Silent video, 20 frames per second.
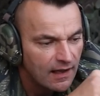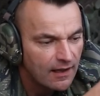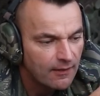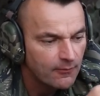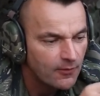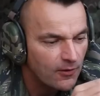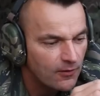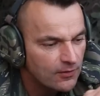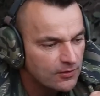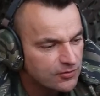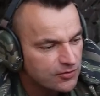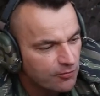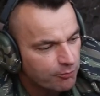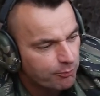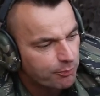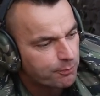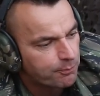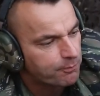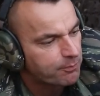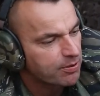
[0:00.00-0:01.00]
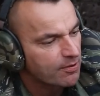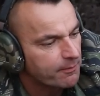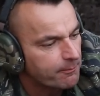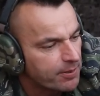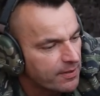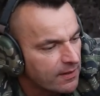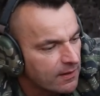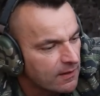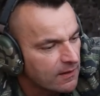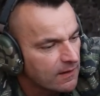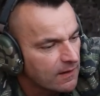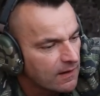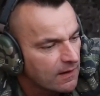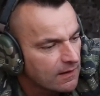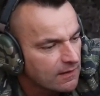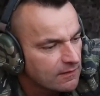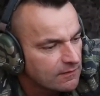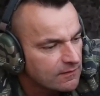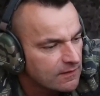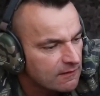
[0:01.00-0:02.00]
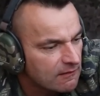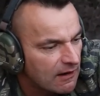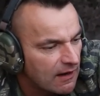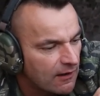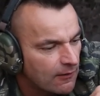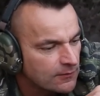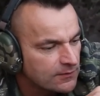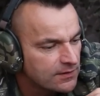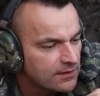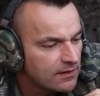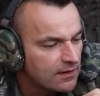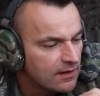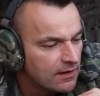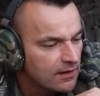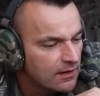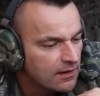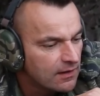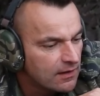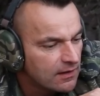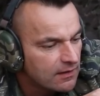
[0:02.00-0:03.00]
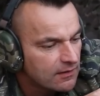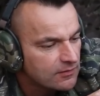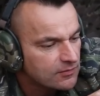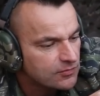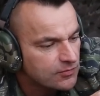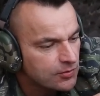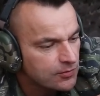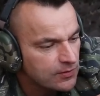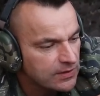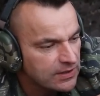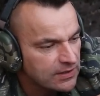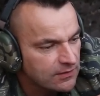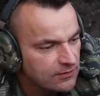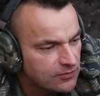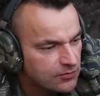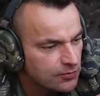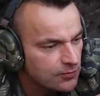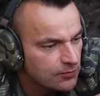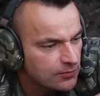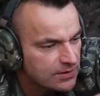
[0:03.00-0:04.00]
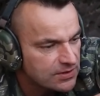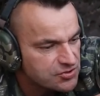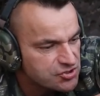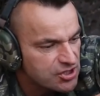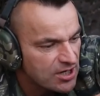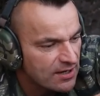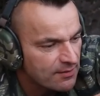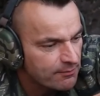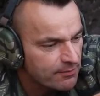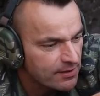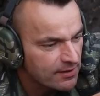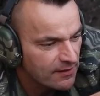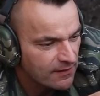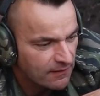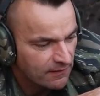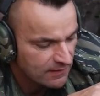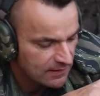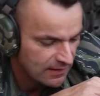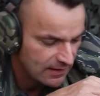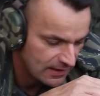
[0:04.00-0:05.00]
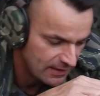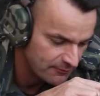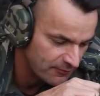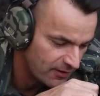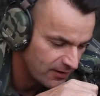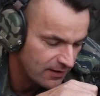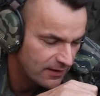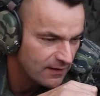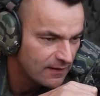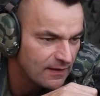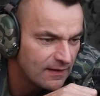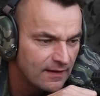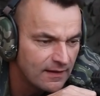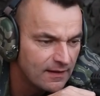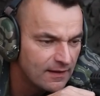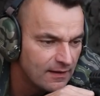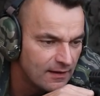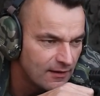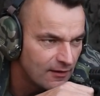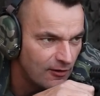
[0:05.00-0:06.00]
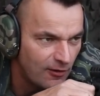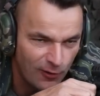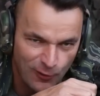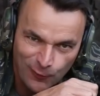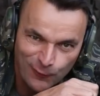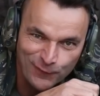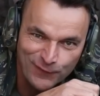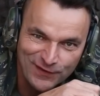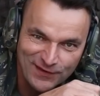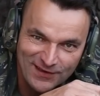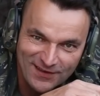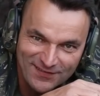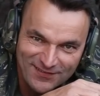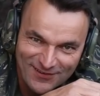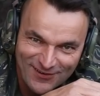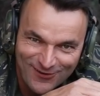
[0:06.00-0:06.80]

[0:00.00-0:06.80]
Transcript: I'm going to prepare the round into the chamber. I'm uh, holding it,